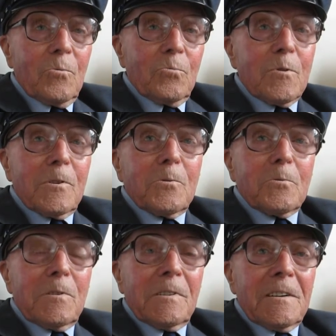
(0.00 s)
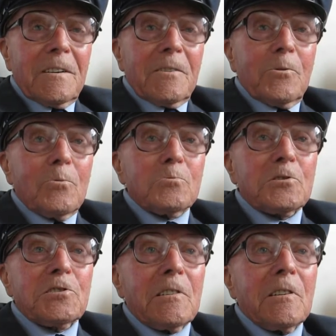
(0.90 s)
Well, it all
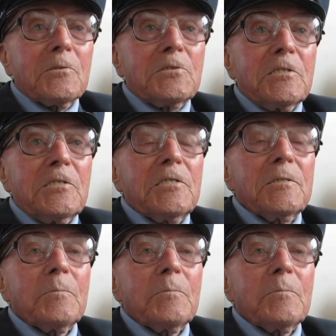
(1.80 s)
started